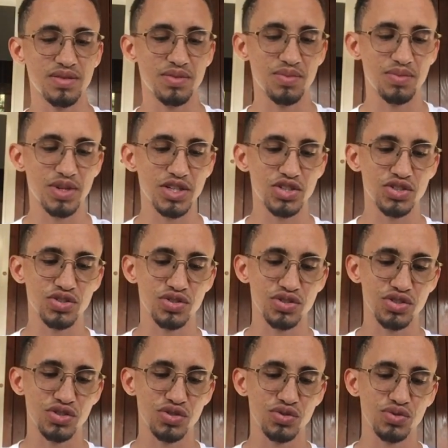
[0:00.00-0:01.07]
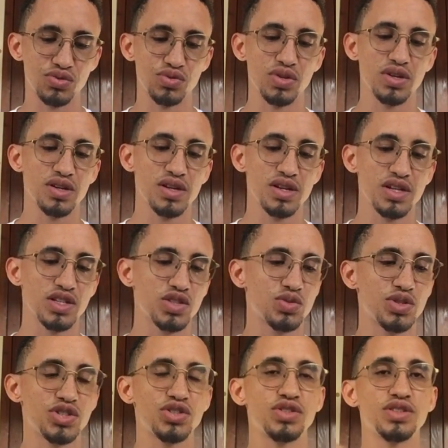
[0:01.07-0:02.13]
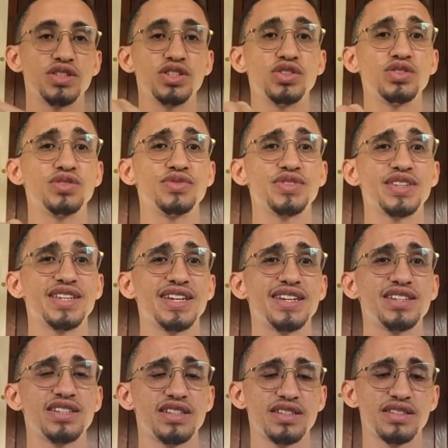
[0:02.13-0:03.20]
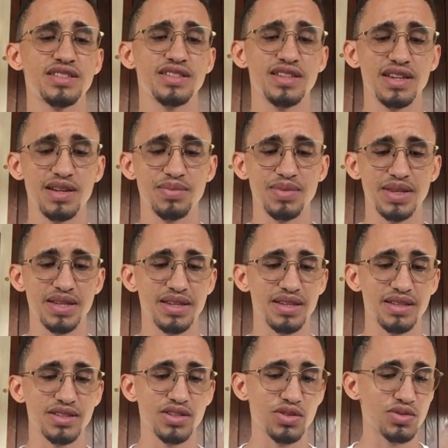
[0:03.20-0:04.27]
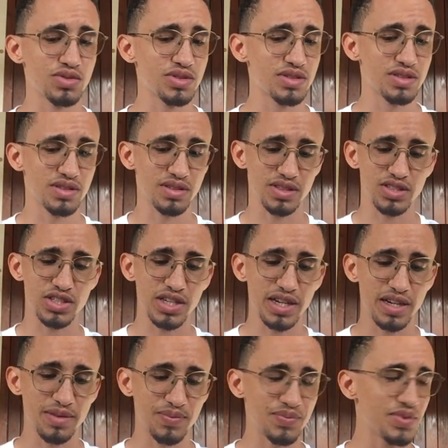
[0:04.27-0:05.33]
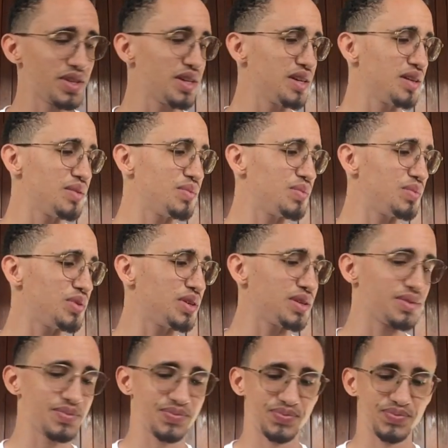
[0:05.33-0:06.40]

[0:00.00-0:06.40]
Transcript: Make sure you switch on the notifications. Yeah, I'm making toast and jam, but